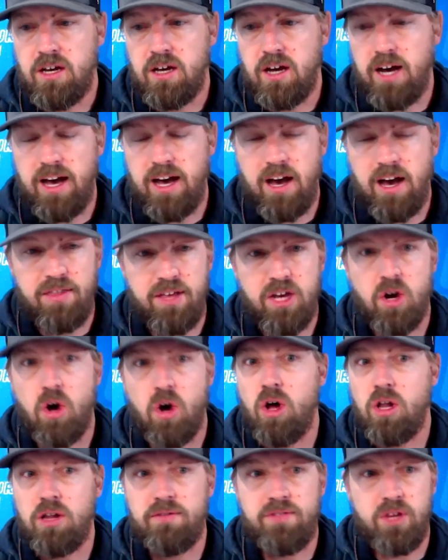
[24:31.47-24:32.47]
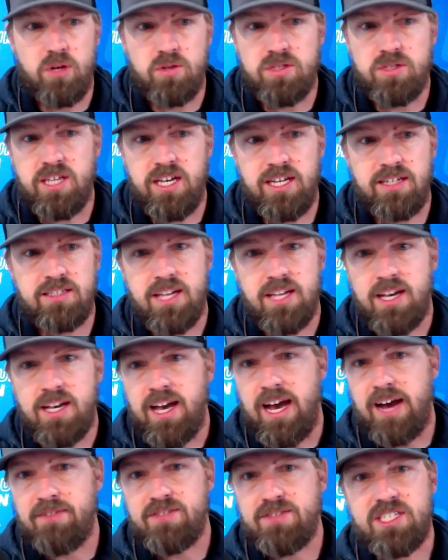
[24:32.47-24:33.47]
I think all of those things
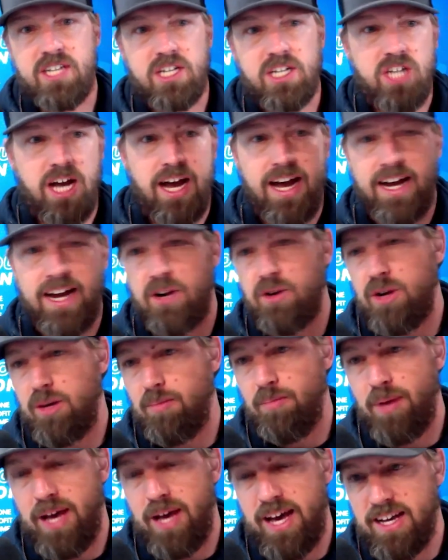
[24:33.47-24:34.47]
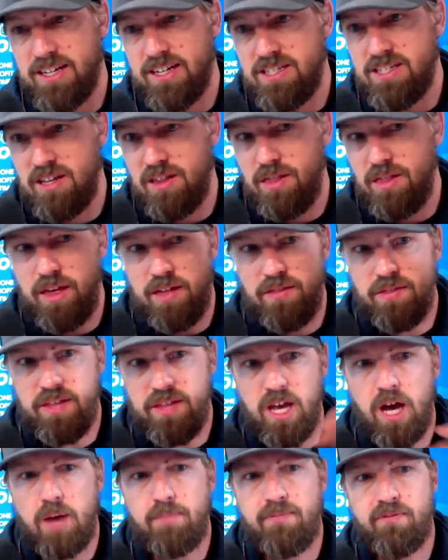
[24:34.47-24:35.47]
have such a higher impact than the
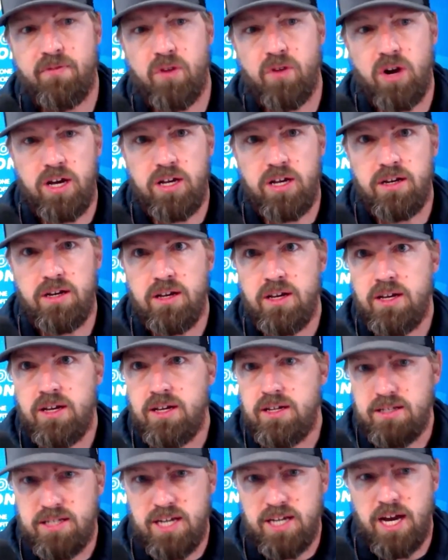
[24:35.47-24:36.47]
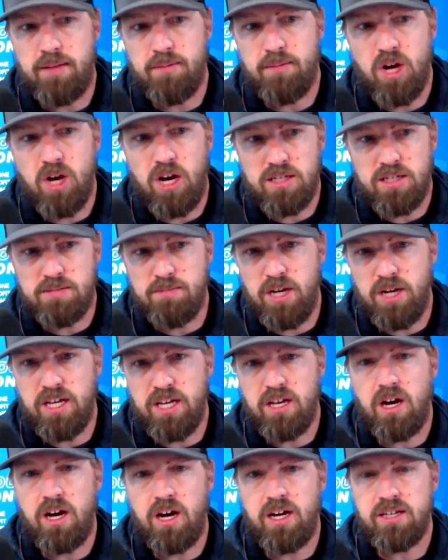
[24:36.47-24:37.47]
upfront time cost, money
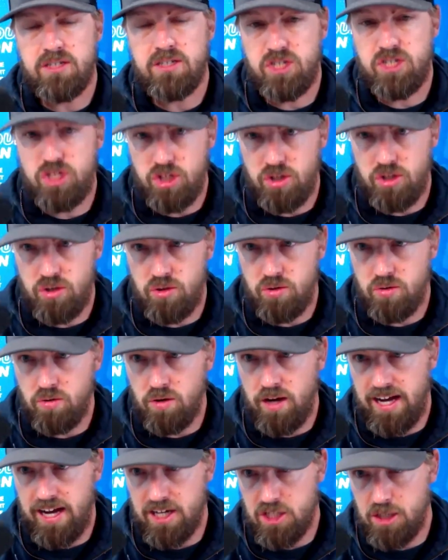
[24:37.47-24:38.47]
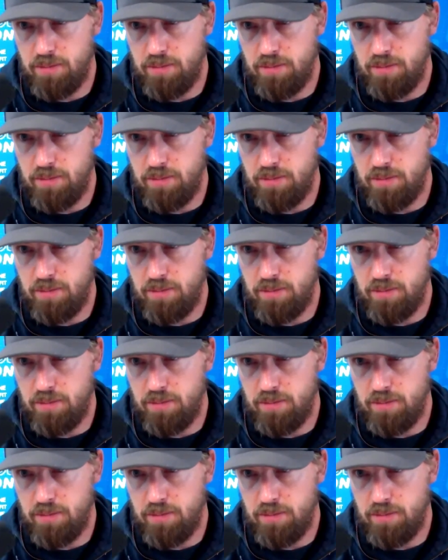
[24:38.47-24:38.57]
cost to actually